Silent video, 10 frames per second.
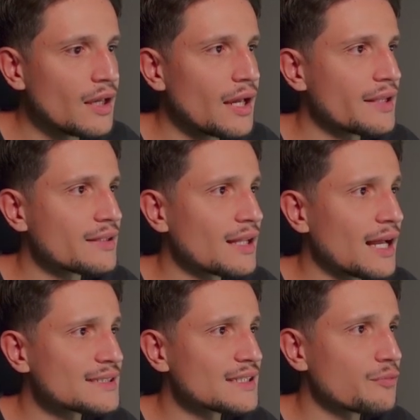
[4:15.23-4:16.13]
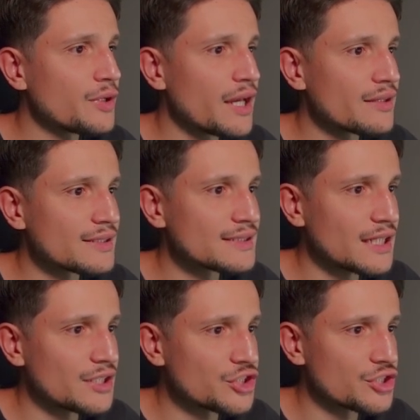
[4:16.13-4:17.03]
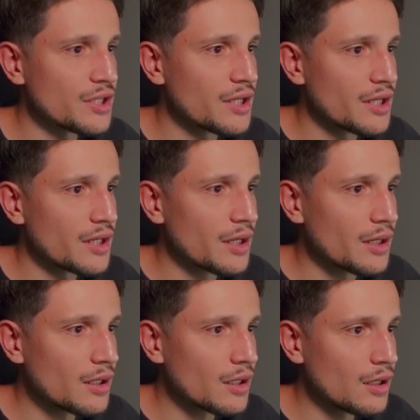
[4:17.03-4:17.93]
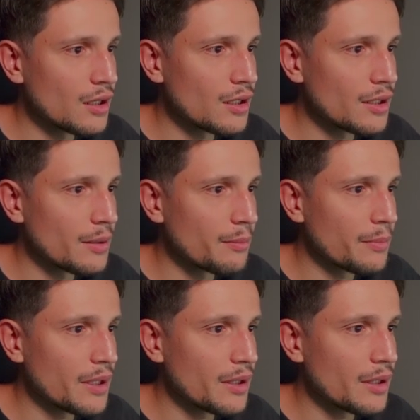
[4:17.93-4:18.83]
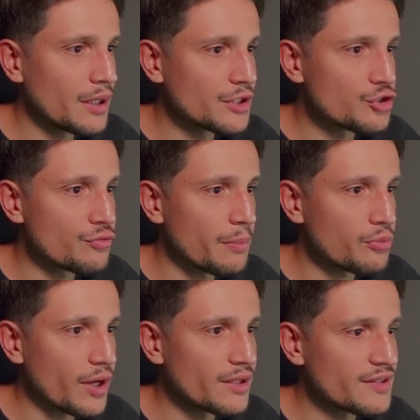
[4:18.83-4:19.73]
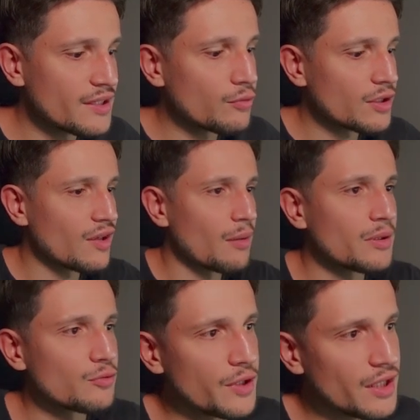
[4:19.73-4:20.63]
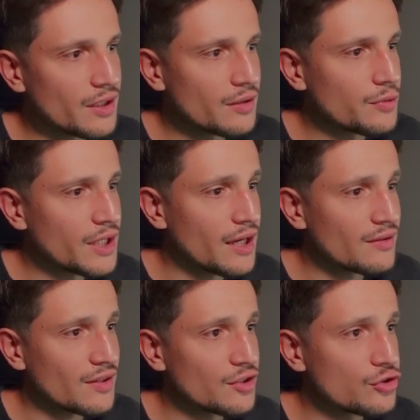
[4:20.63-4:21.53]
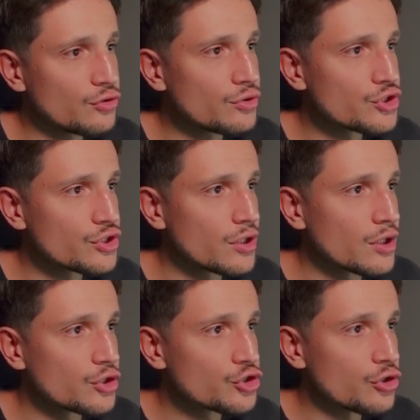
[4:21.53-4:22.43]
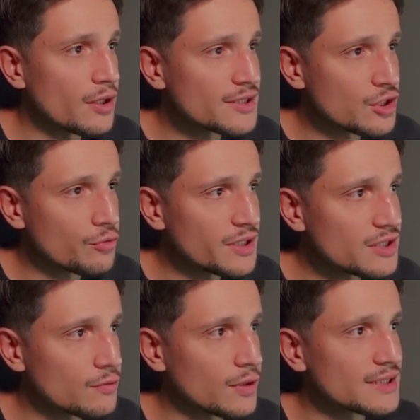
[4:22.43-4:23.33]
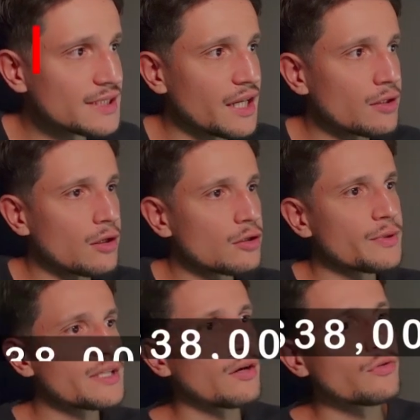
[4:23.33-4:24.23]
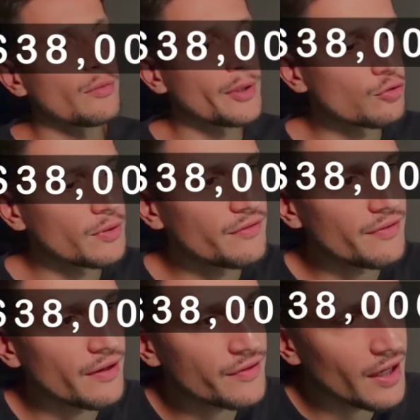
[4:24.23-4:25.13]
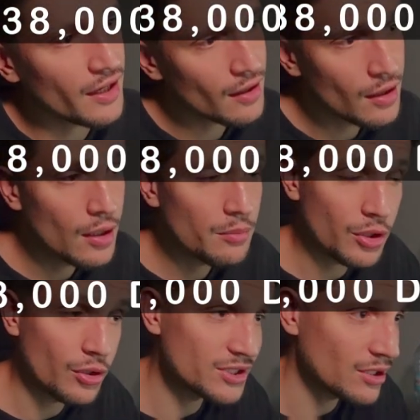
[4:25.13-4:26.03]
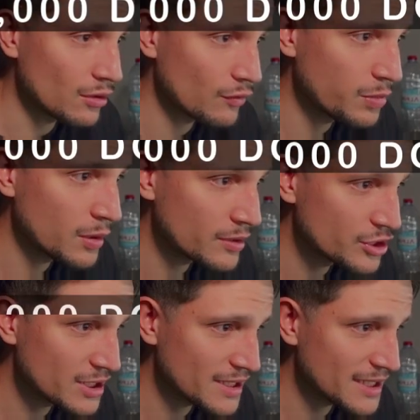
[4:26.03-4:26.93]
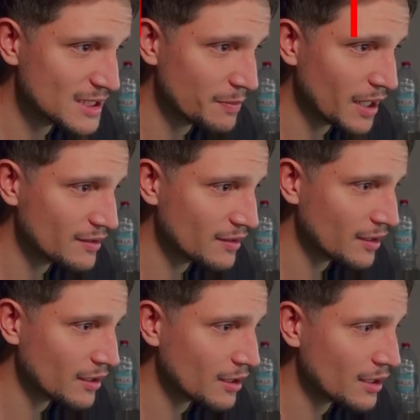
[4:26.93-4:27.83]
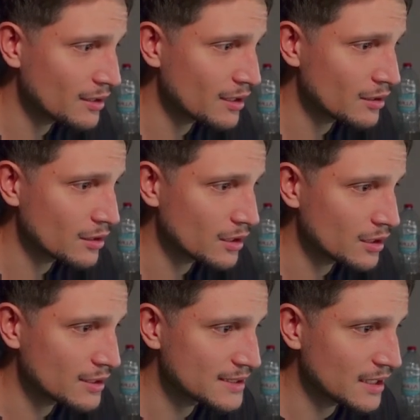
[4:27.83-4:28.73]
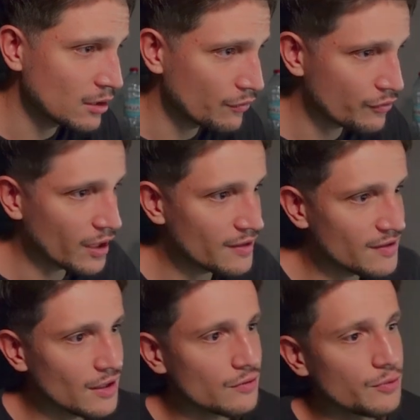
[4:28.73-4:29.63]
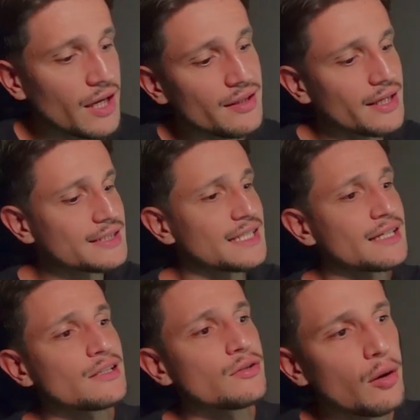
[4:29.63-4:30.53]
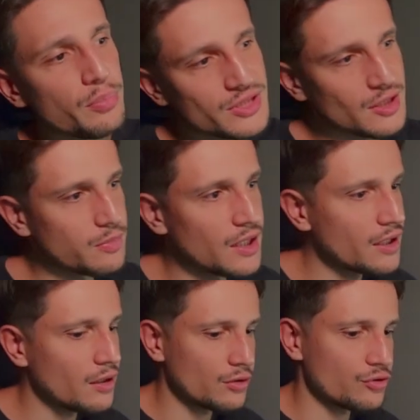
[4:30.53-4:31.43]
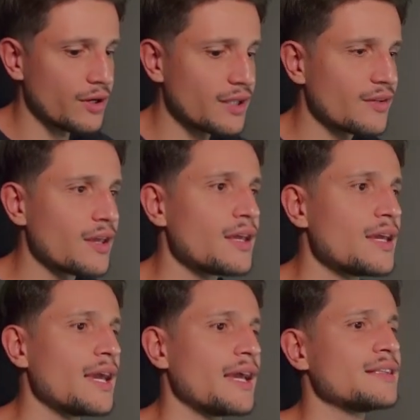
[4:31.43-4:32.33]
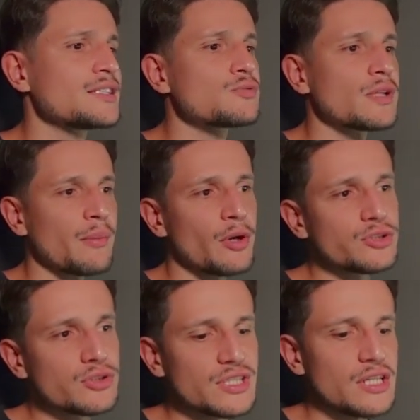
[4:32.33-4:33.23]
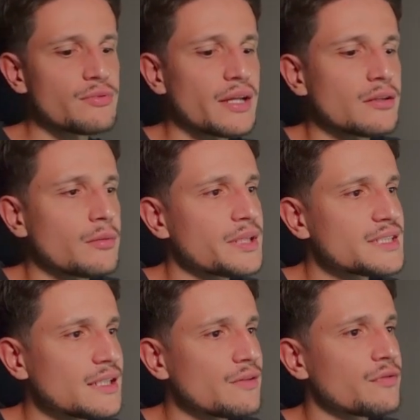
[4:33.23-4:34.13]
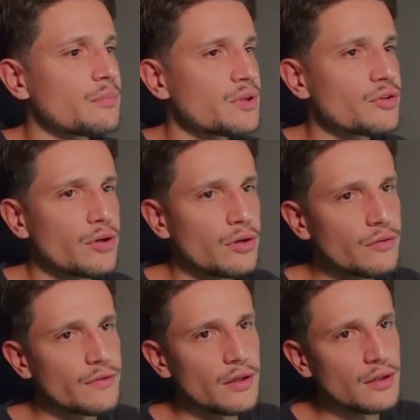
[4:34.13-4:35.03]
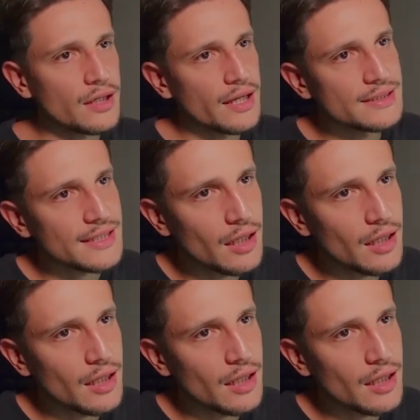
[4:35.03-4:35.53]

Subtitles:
And the last time we had such a trap right here, what happened? We had a huge short squeeze once again all the way down to about 25k, because a lot of people just expected another sell-off right here, and we had exactly the opposite playing out, right? And this is what I'm also seeing right now basically for Bitcoin overall, guys.